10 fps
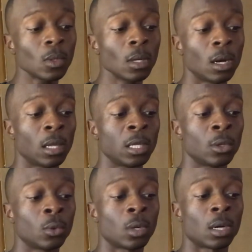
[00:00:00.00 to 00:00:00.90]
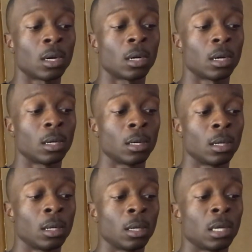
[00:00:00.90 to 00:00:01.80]
a little
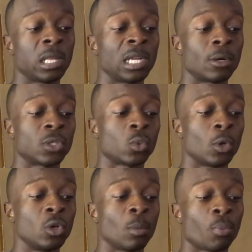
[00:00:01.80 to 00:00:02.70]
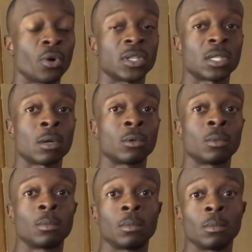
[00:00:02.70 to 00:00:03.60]
clearance where you can press on
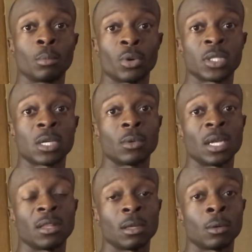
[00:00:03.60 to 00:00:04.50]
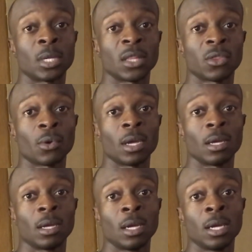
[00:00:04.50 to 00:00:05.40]
that threat
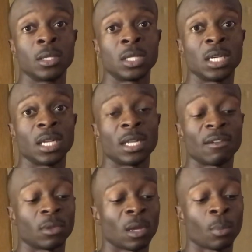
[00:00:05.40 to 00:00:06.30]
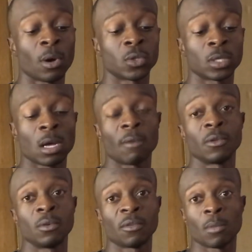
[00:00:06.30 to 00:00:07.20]
to get that person off
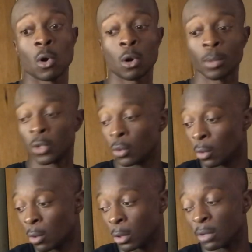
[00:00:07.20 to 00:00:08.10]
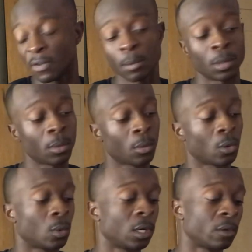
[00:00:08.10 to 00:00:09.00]
you from harming you or your family member or
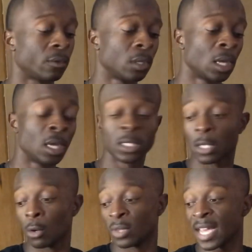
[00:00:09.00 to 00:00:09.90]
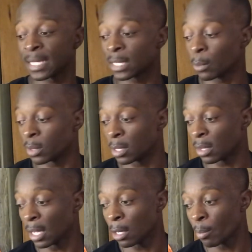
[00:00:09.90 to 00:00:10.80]
whatever. So that's something to
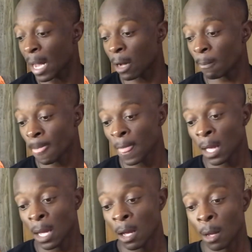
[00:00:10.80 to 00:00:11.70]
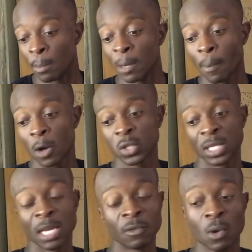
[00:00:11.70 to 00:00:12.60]
think about. Me personally,
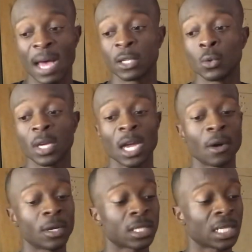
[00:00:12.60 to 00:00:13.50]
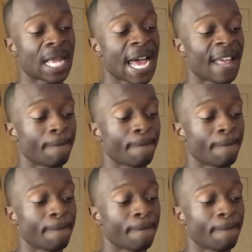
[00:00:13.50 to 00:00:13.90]
even though I do carry this a lot,